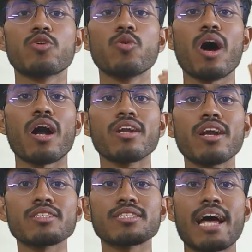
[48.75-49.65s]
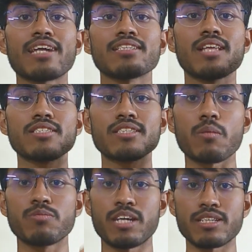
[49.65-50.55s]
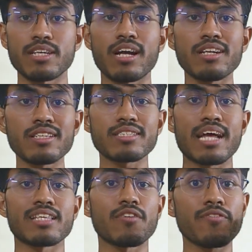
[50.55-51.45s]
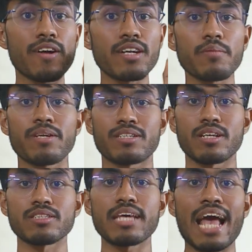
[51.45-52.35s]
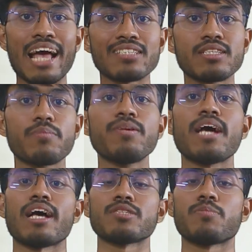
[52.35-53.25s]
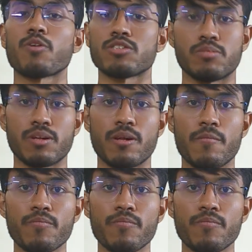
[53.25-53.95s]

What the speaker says: to understand the subjects, understand the fundamentals as deeply as possible.